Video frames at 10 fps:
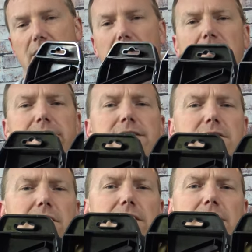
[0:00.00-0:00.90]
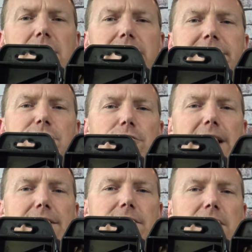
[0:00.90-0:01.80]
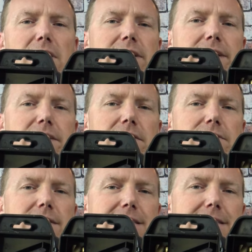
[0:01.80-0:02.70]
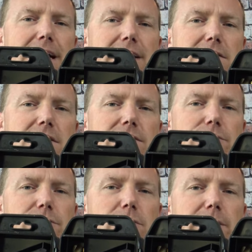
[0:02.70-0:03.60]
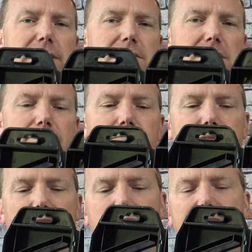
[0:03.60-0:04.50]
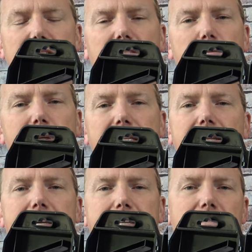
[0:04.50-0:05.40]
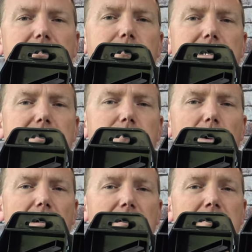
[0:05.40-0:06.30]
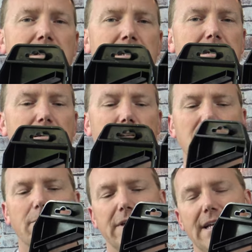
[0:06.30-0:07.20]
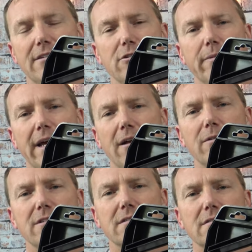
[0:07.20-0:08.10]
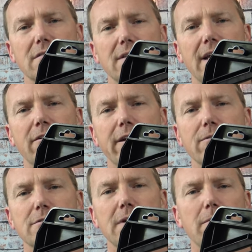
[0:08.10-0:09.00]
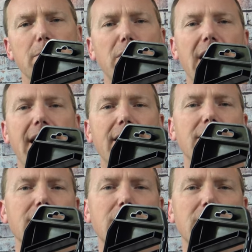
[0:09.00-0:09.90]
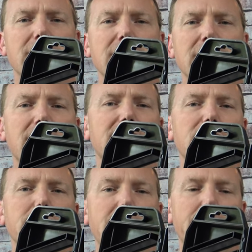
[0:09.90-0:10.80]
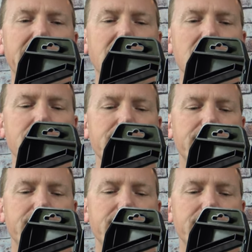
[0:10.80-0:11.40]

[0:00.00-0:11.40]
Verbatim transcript: Now it is uh, engraved along here for the size of the drill bits. It is a little bit light and a little bit small, uh, but not too bad. I wish the lettering was maybe black or done a little bit bigger.